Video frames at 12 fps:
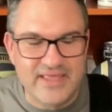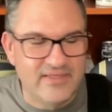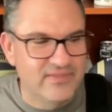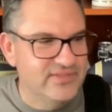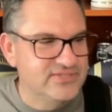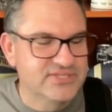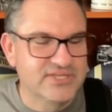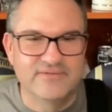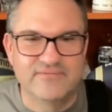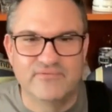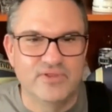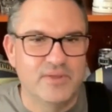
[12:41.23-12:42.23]
this
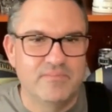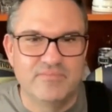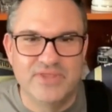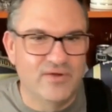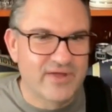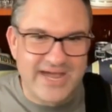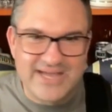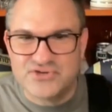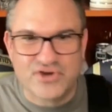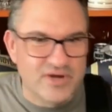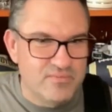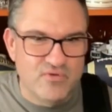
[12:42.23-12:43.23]
could flip, guys are
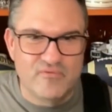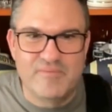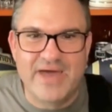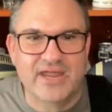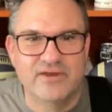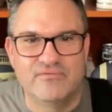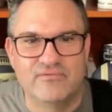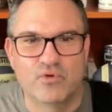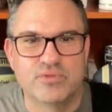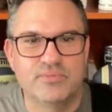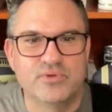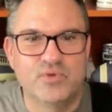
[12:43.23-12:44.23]
going to move back and
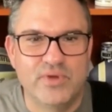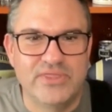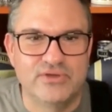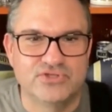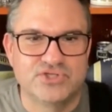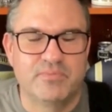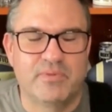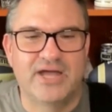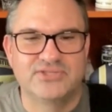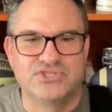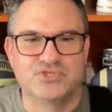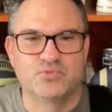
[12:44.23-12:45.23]
forth between those
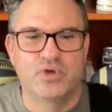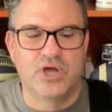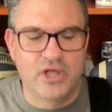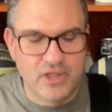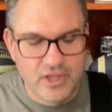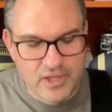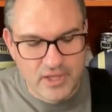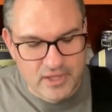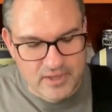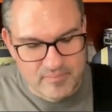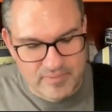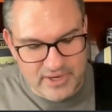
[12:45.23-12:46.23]
spots as well.
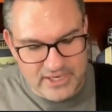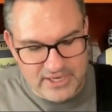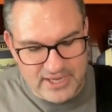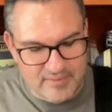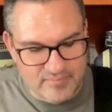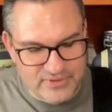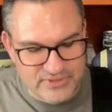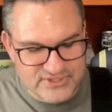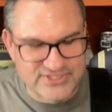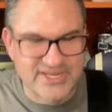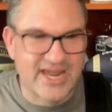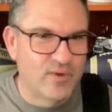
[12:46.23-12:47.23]
But this
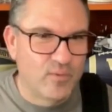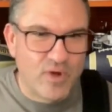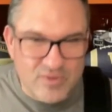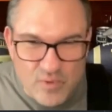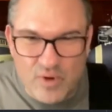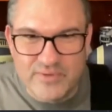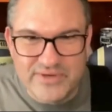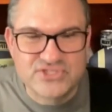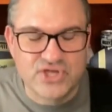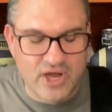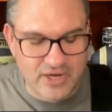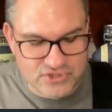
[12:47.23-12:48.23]
is kind of what we
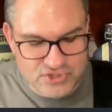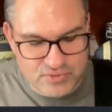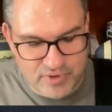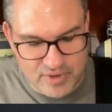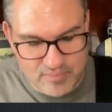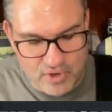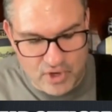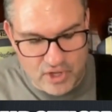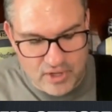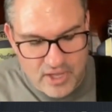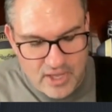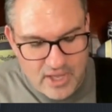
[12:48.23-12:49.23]
saw in spring
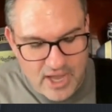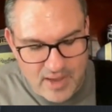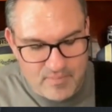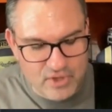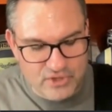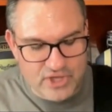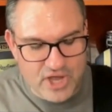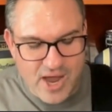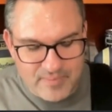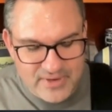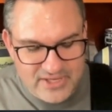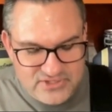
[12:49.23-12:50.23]
ball. Milton
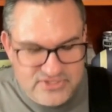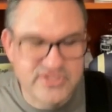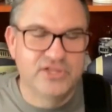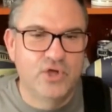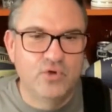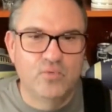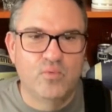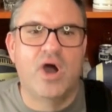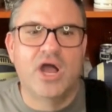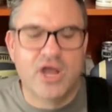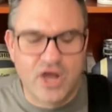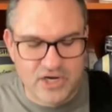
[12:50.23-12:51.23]
Hopkins, the lone
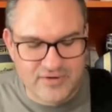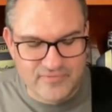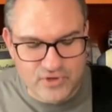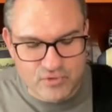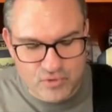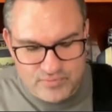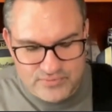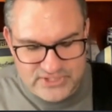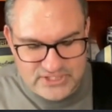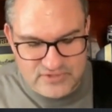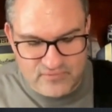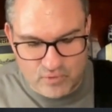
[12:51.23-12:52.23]
walk-on of the group,
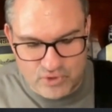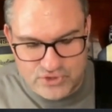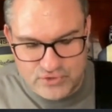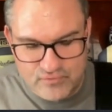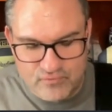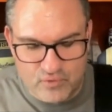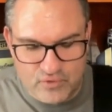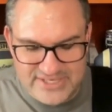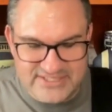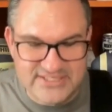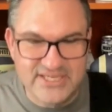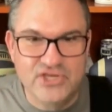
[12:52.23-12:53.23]
6'4", 240
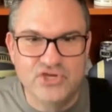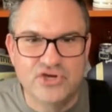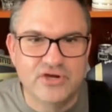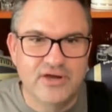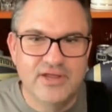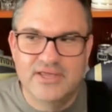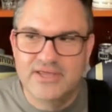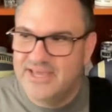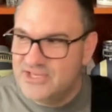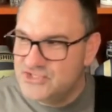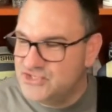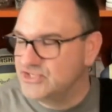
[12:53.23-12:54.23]
senior.
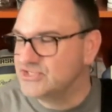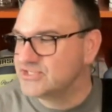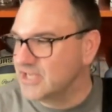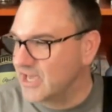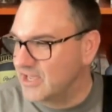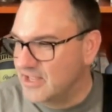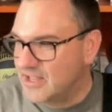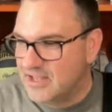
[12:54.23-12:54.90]
He's just got